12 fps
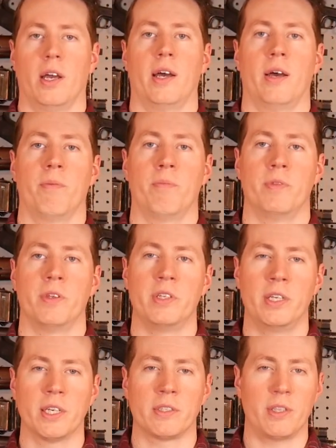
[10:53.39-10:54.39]
the
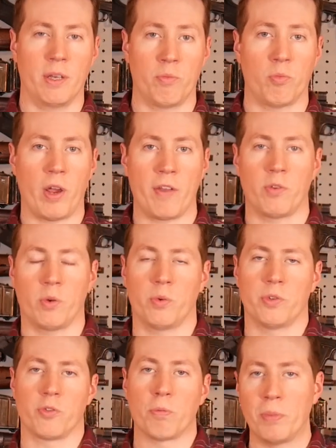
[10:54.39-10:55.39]
DSM rifle
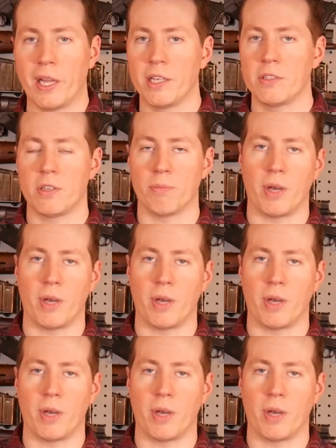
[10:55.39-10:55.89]
was replaced